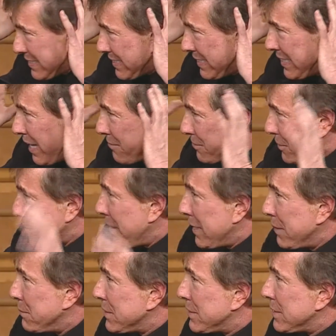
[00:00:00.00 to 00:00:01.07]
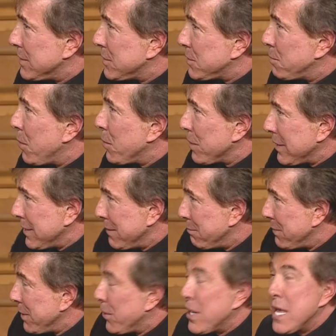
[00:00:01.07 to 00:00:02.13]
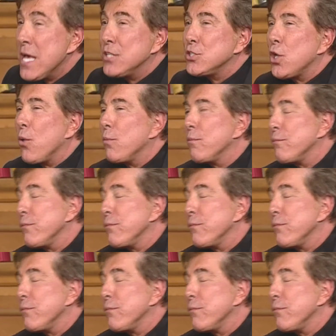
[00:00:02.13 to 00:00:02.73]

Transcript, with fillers: enough already with the smoke and the blow. So